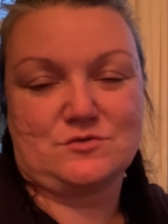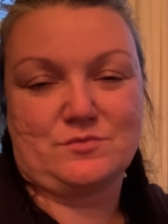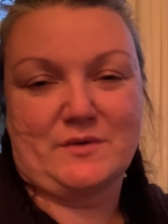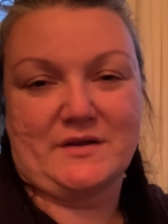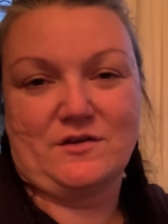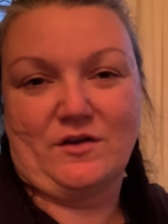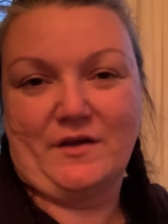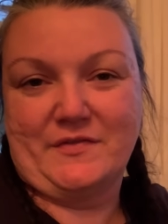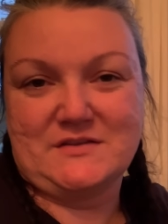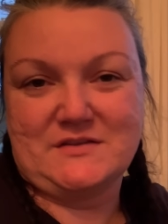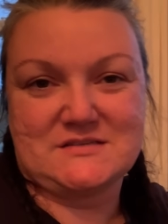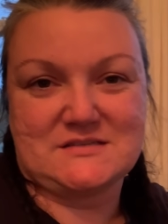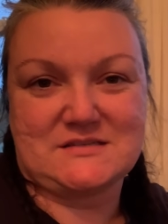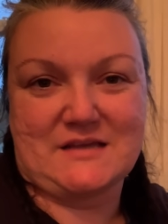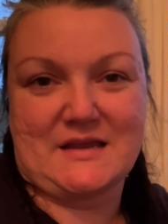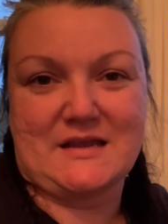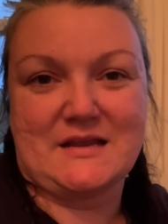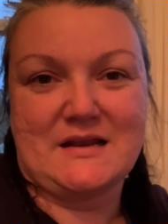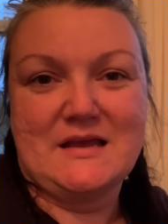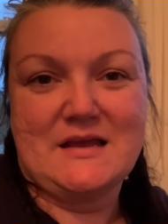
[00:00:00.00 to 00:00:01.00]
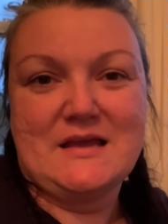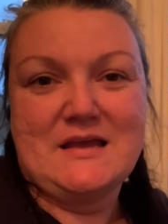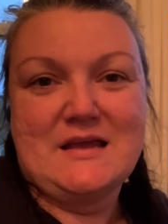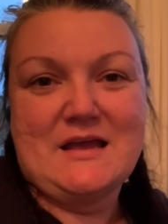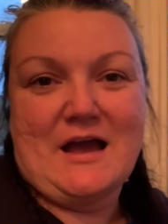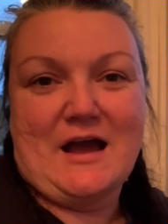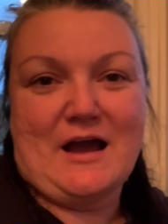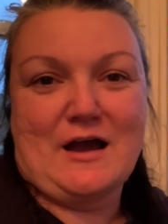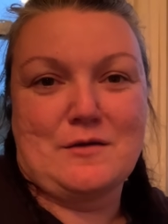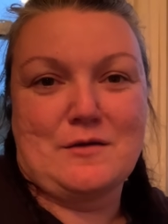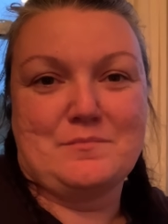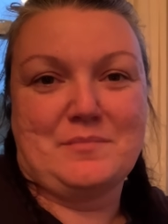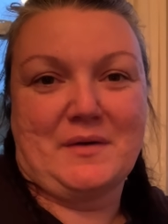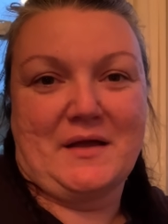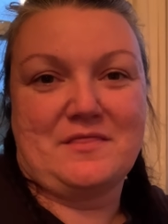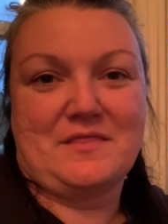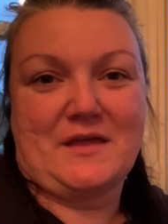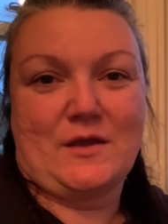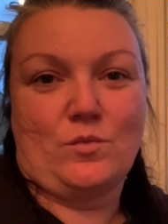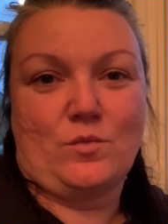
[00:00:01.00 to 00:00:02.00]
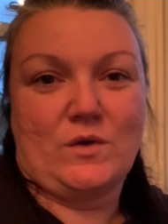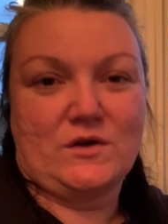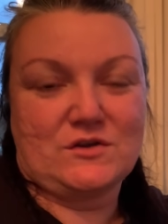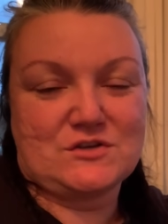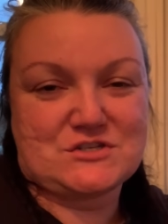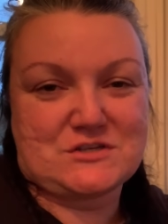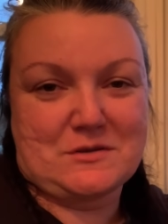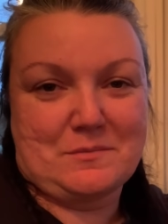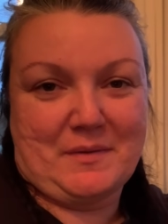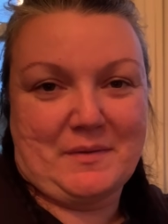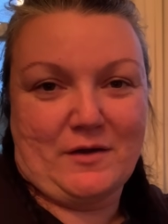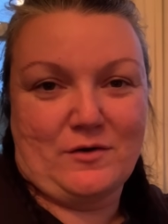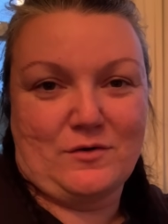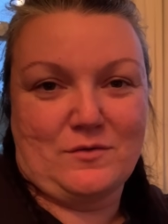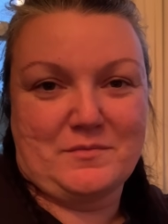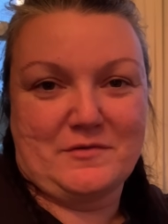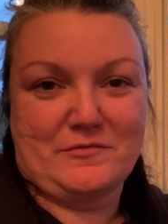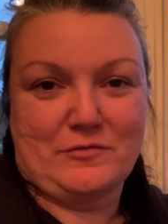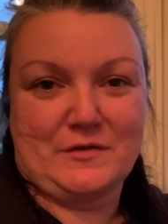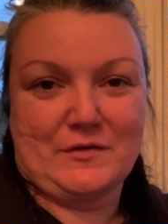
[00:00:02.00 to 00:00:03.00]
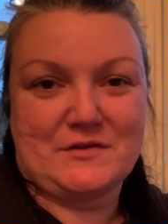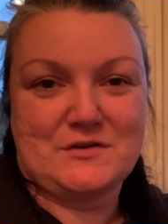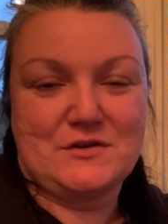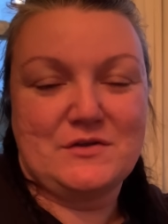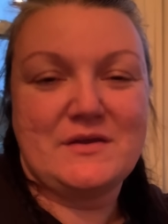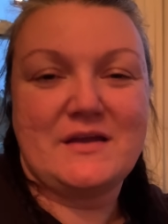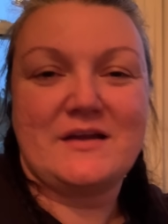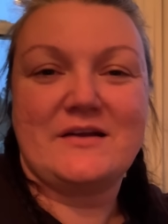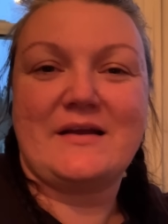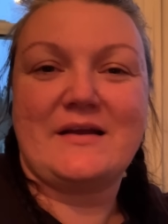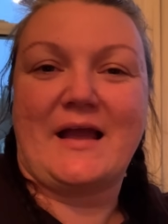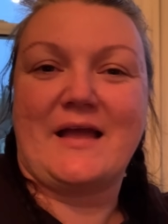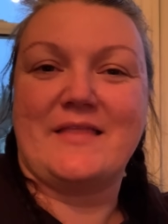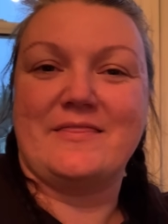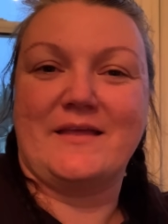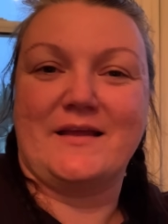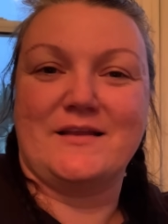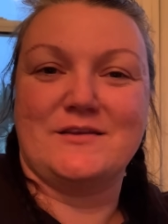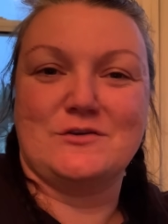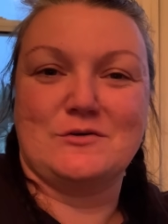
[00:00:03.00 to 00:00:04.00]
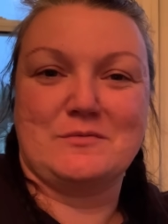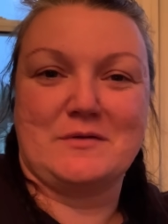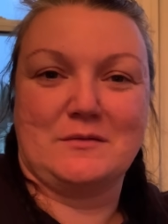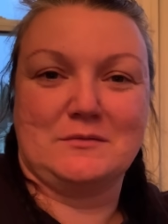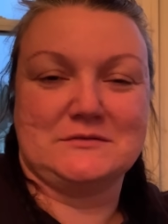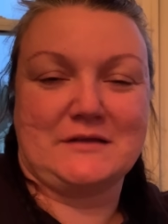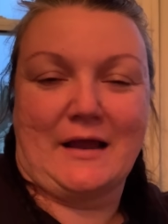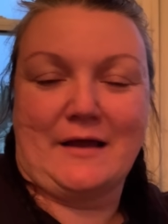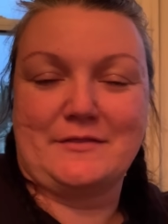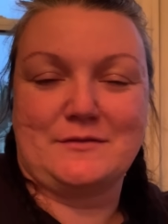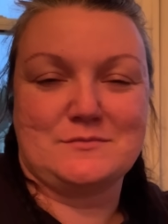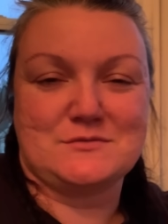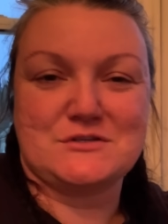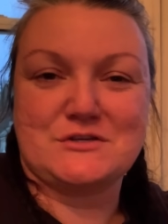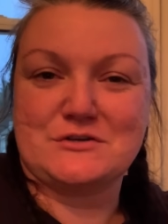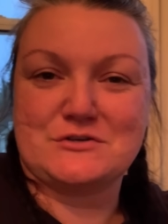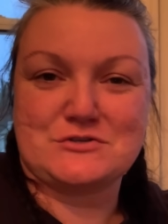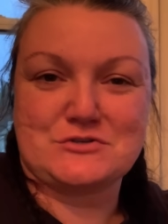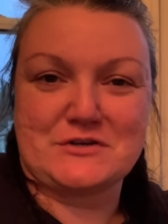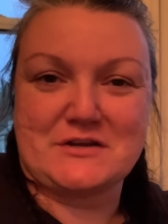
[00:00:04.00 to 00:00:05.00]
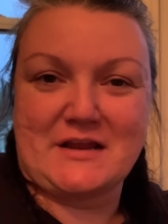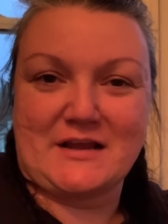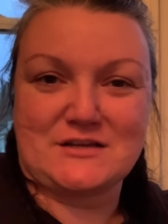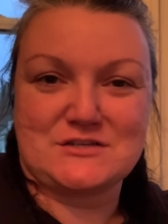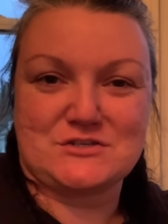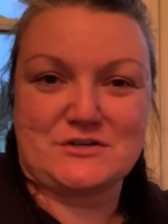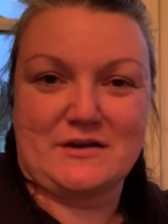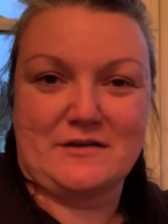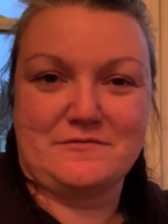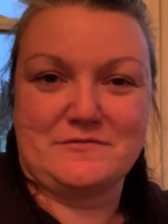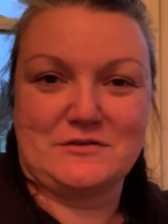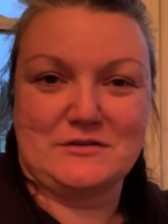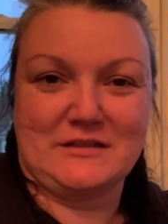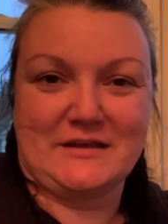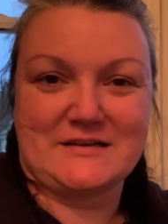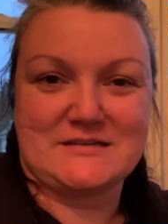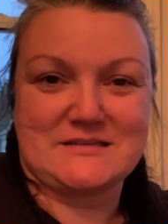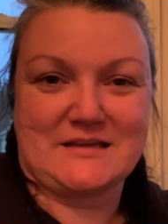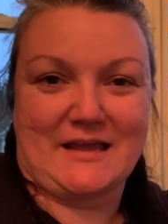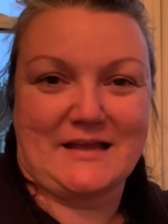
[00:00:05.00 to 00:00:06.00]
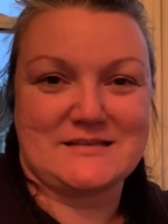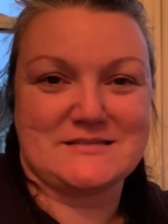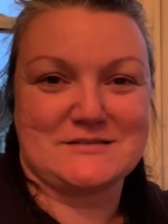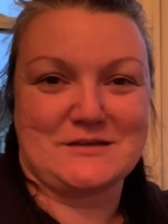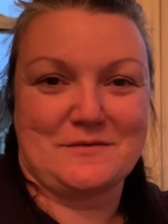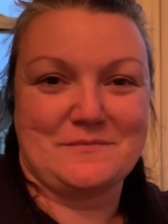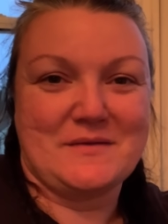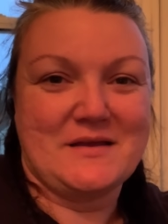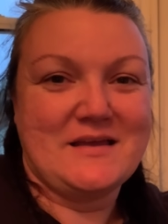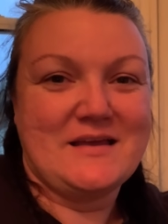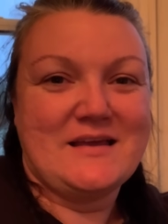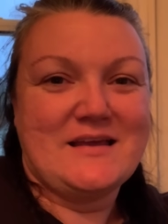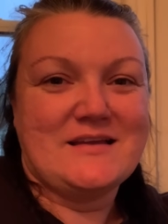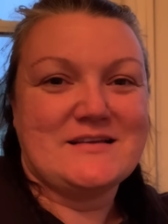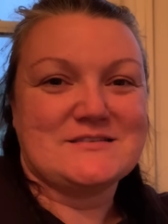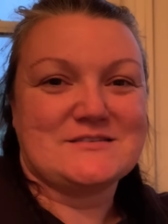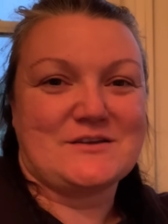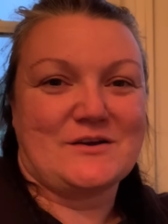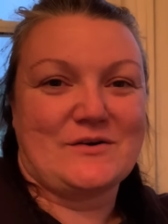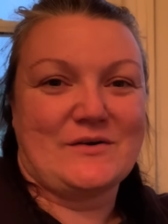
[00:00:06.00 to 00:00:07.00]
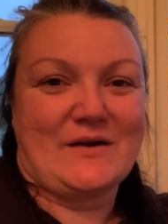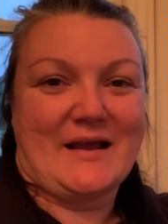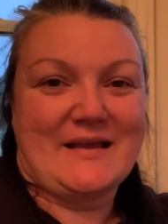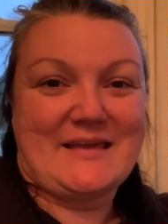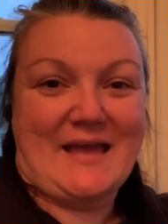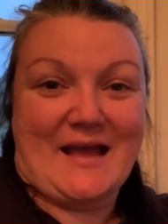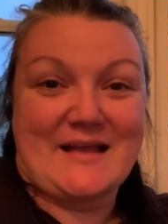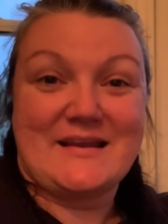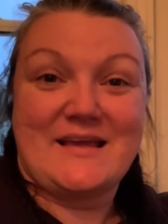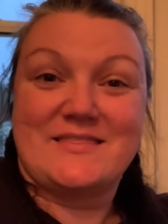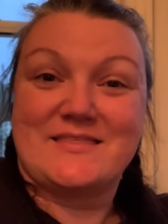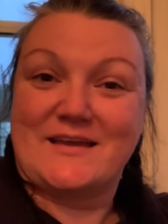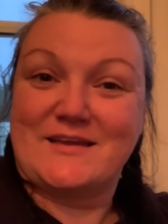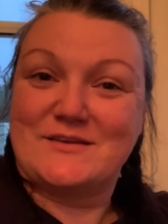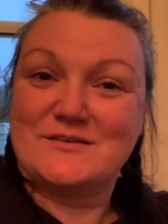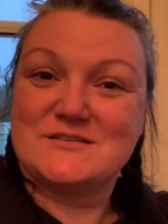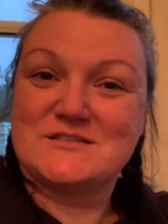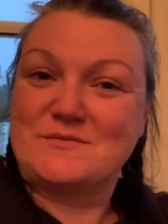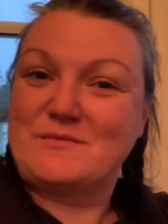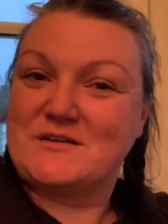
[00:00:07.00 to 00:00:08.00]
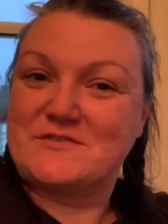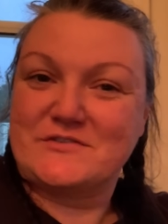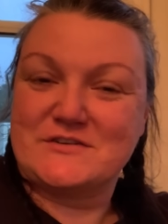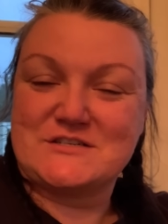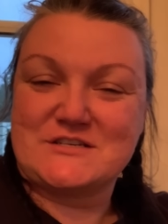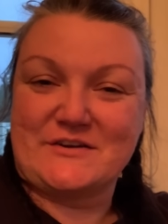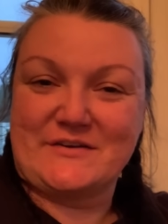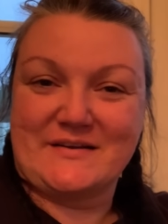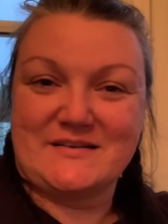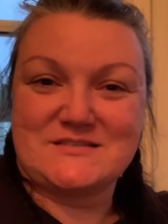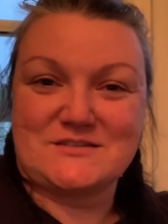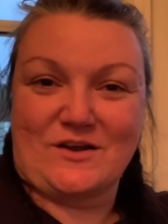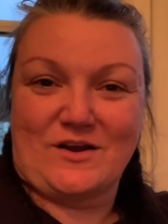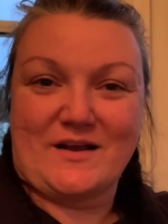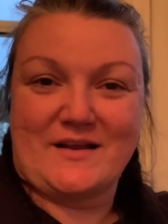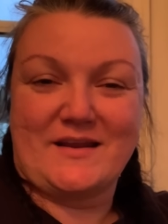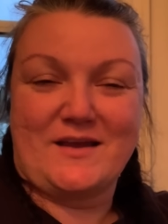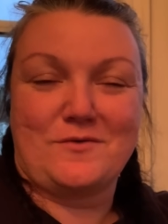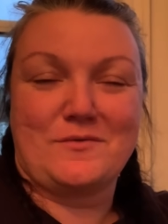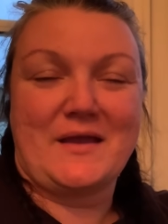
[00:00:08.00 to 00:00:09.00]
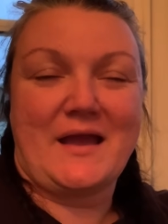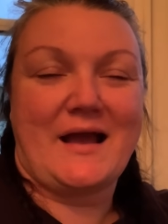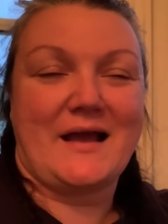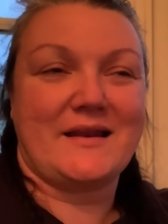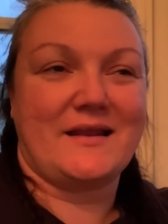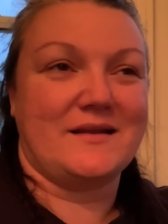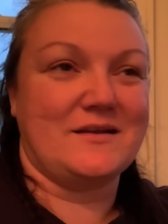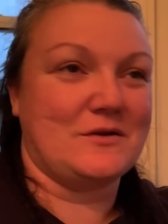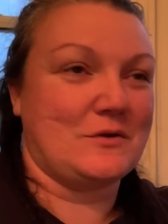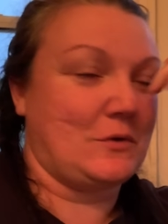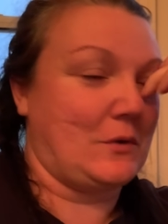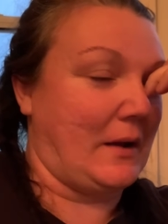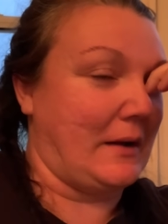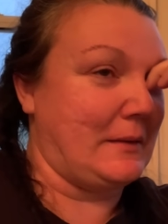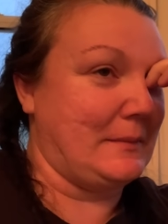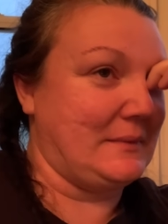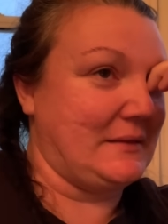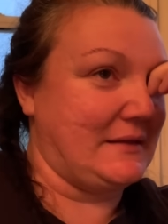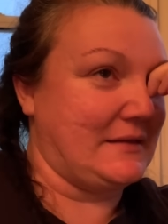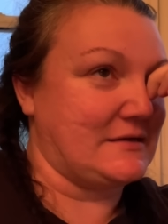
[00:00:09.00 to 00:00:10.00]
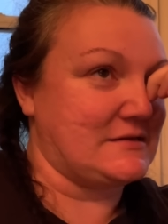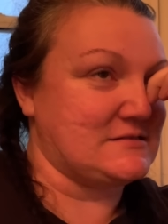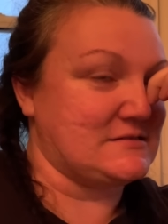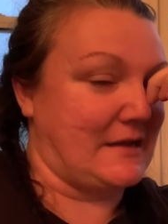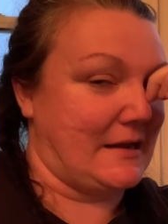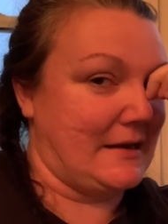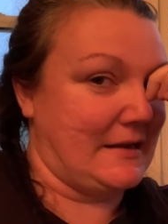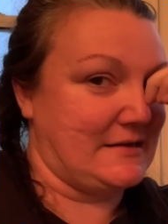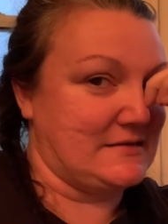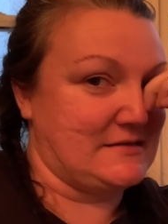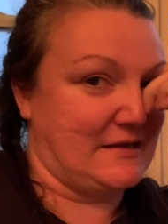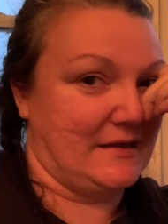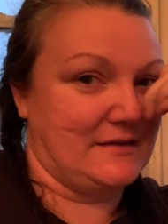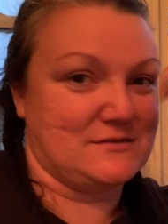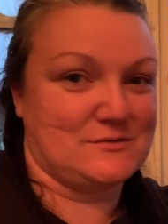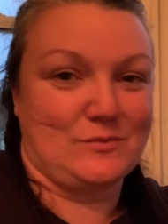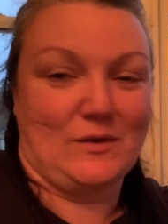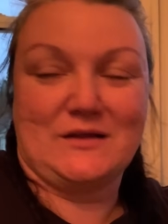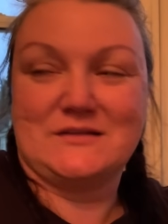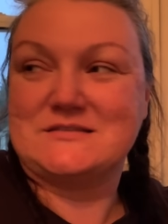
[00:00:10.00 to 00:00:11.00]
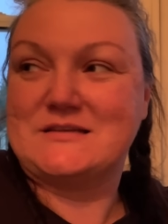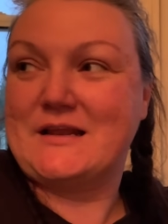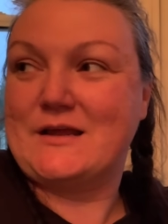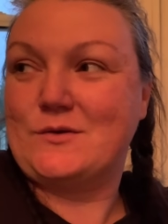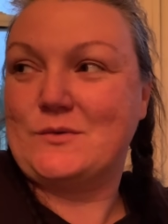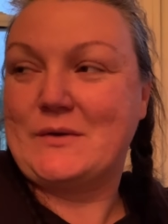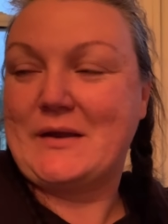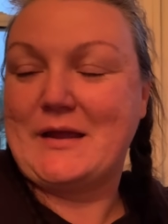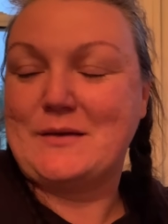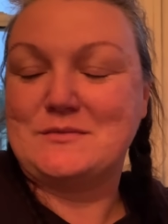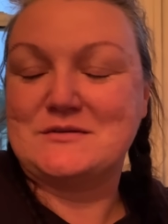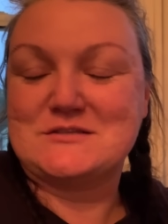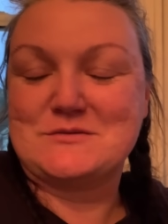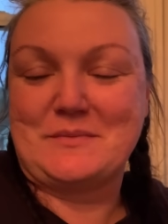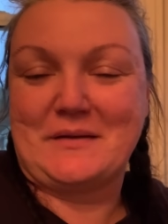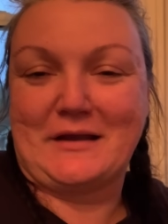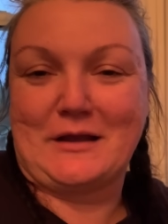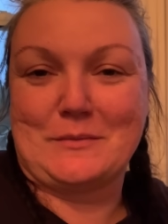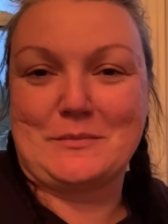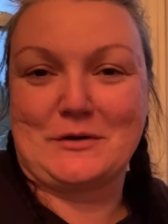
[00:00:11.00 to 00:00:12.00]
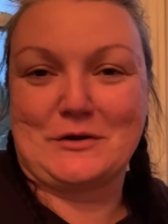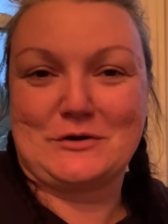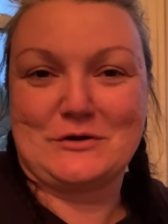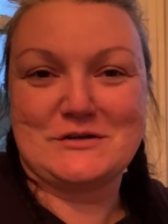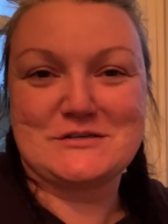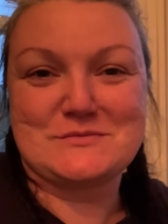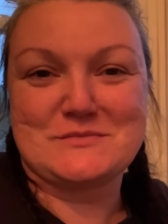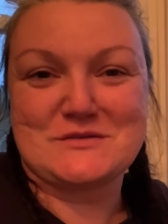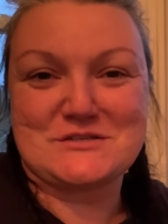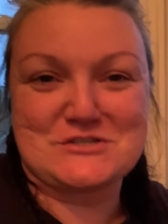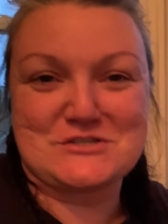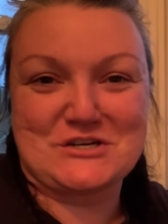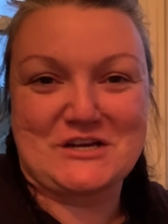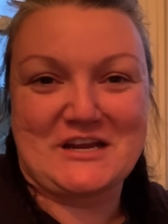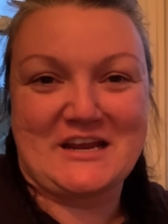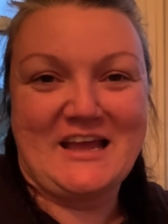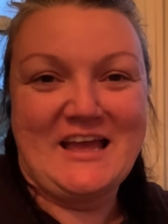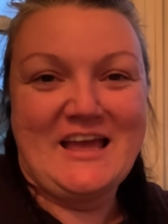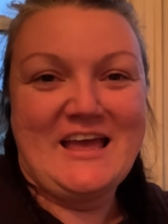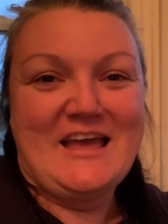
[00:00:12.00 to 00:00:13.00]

written on the site, um, but they will ship out before the new year and then you'll be able to add them to your tree next year if you'd like to get some. So again, thank you so much for cheering us on. We had an incredibly exciting day as well today. We were able to pick up our Christmas tree